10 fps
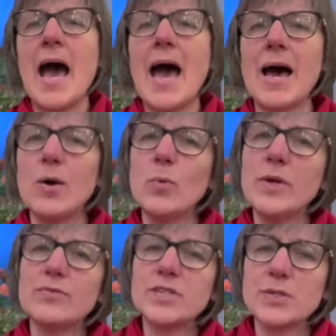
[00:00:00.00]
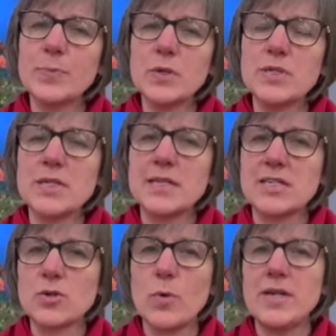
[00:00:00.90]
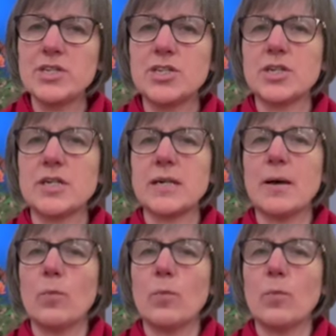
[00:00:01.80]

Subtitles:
How we respond to this question